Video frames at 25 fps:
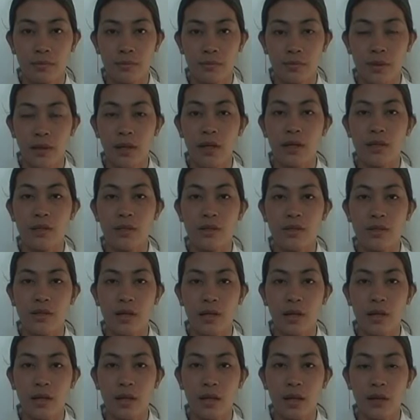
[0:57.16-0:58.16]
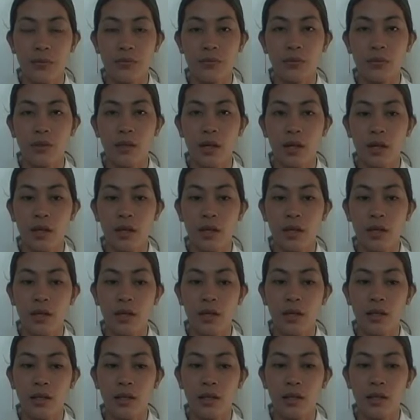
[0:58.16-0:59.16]
Yes, after I
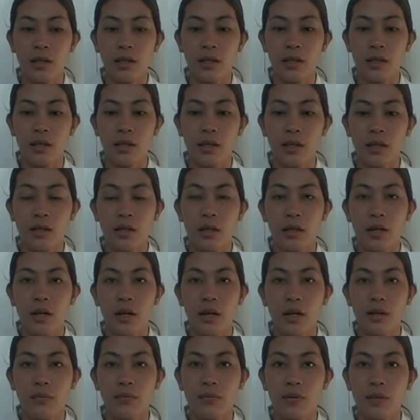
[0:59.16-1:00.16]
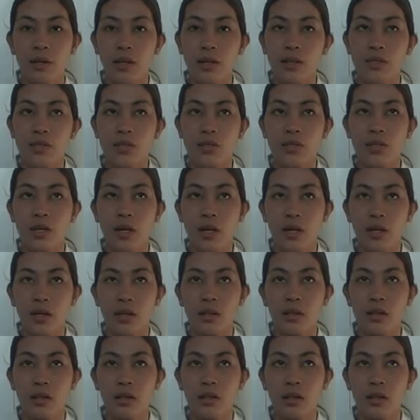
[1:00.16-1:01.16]
finished
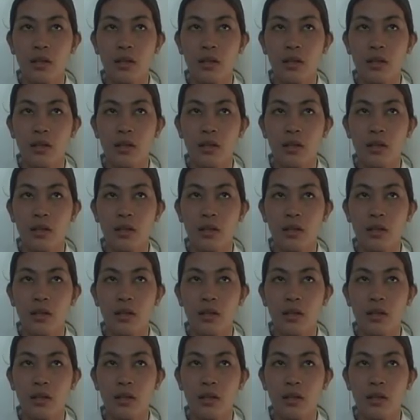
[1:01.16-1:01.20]
there,